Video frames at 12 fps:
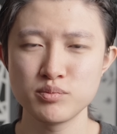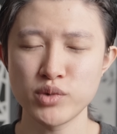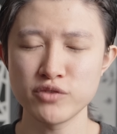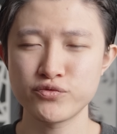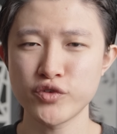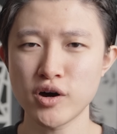
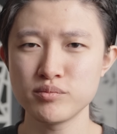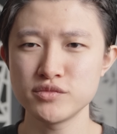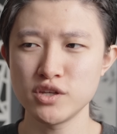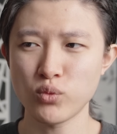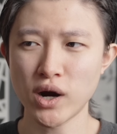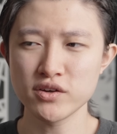but from
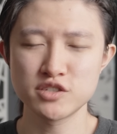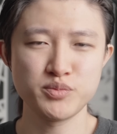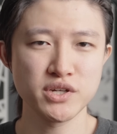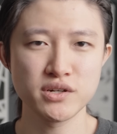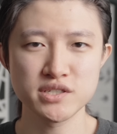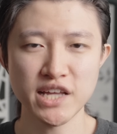the wireless
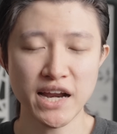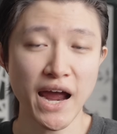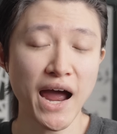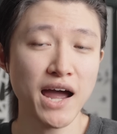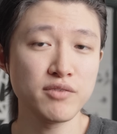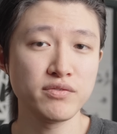speakers that
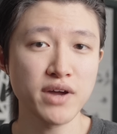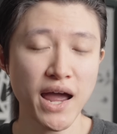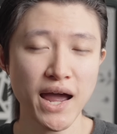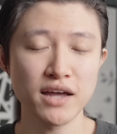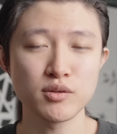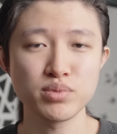I've
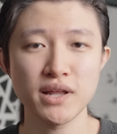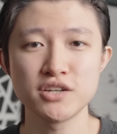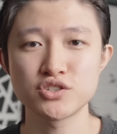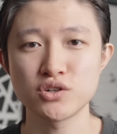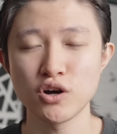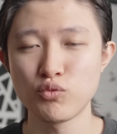had the
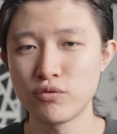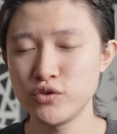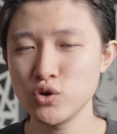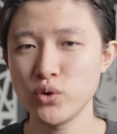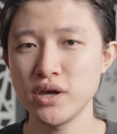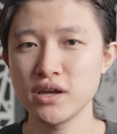pleasure of
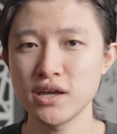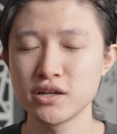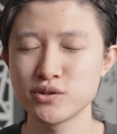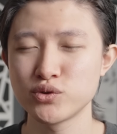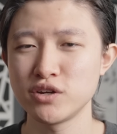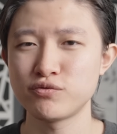reviewing,
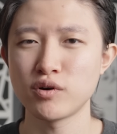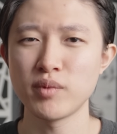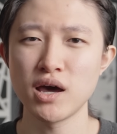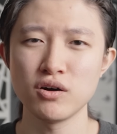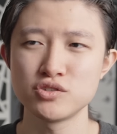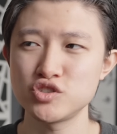including from
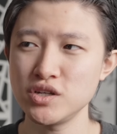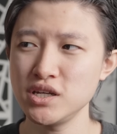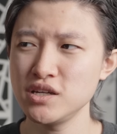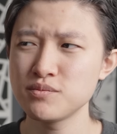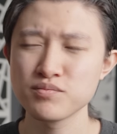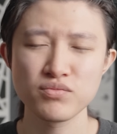L
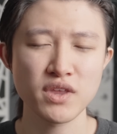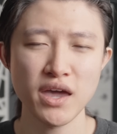G,